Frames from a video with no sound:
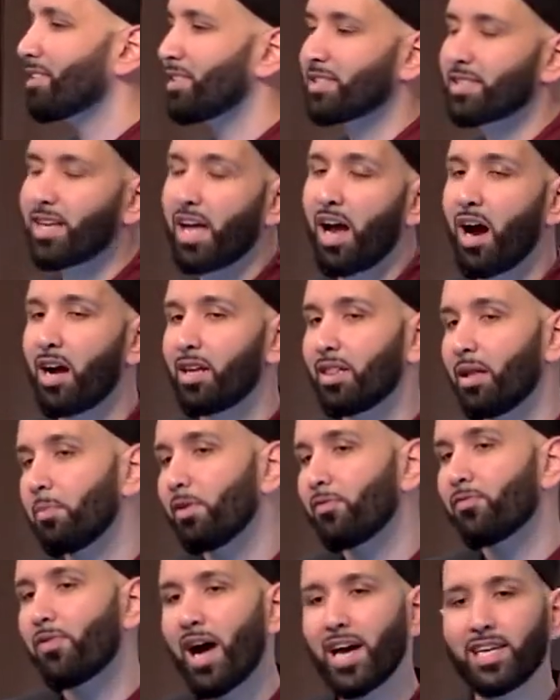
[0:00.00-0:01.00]
just say, all right, let
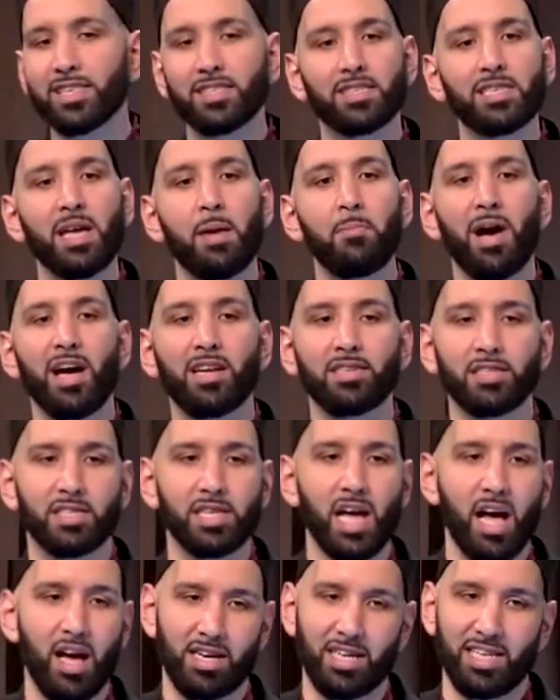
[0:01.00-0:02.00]
me find some
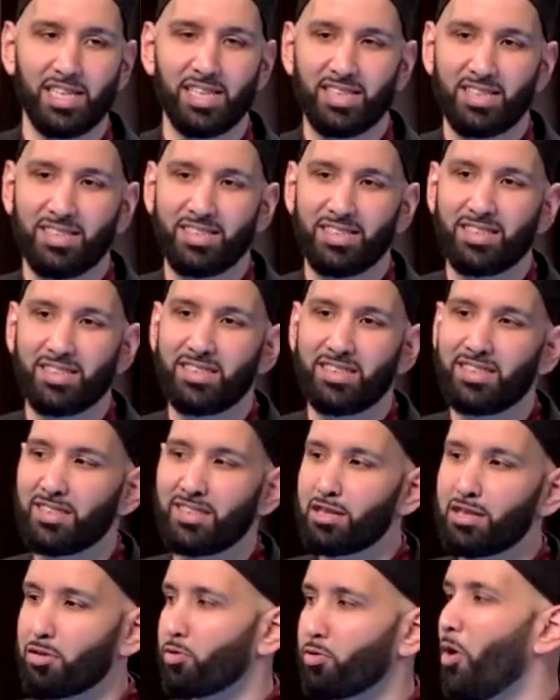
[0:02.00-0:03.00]
Ansari
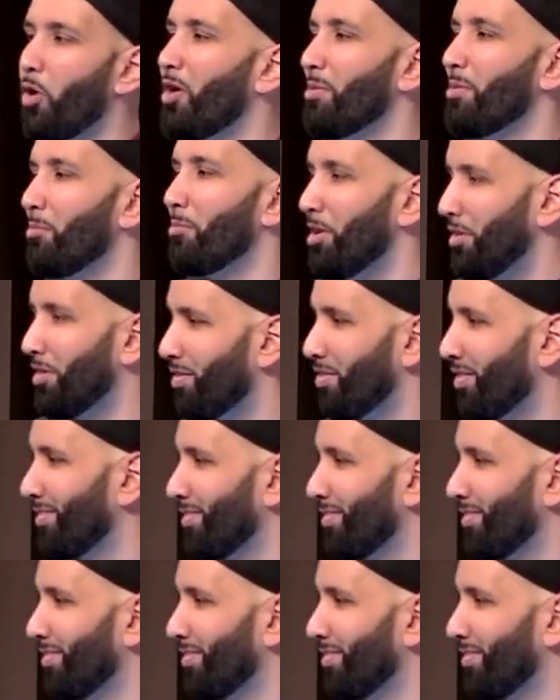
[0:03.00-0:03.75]
to throw him with.